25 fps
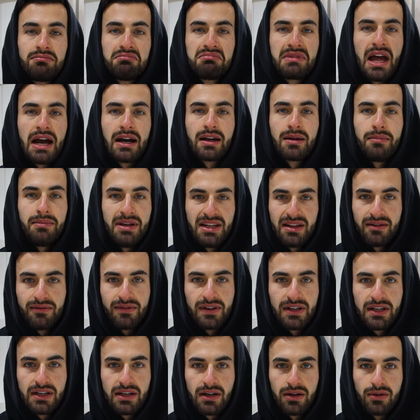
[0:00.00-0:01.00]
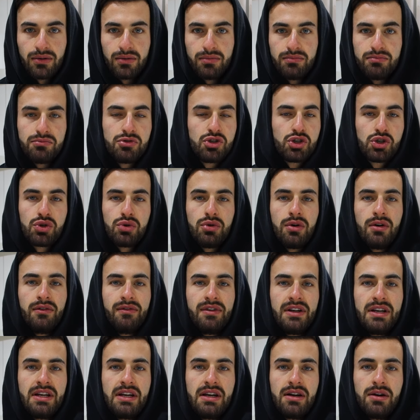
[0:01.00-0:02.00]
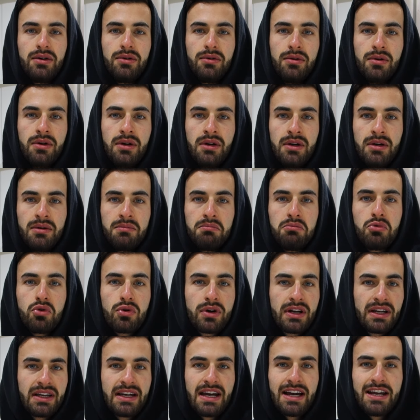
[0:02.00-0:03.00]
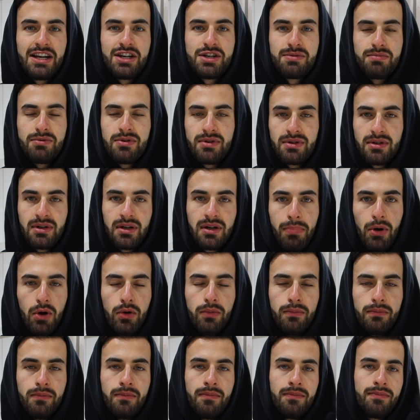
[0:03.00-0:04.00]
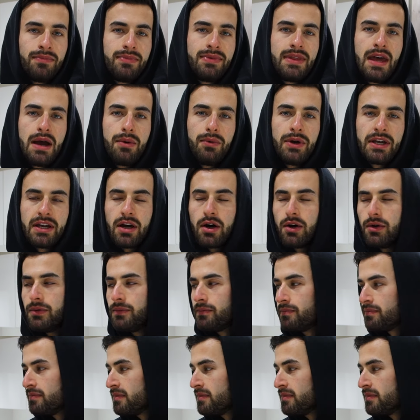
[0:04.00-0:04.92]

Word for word: that can be the video. Shorter video, more engagement, boom, there we go.